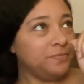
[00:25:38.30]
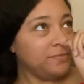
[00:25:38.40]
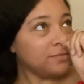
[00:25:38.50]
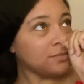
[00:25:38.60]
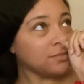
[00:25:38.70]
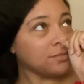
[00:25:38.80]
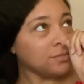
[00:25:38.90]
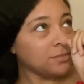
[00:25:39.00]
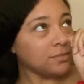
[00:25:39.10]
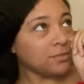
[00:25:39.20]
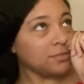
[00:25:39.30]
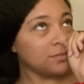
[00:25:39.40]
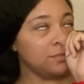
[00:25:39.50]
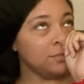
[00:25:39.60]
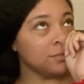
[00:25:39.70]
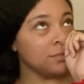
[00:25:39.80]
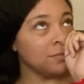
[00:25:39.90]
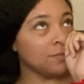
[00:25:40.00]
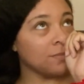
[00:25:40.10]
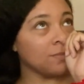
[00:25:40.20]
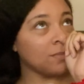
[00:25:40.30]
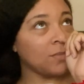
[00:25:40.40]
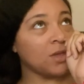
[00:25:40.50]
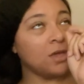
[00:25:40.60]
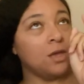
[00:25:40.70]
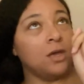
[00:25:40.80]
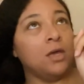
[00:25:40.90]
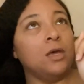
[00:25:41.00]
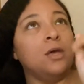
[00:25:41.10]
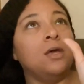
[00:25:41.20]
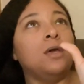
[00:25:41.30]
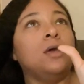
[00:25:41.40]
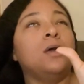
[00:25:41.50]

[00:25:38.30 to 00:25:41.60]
[no speech]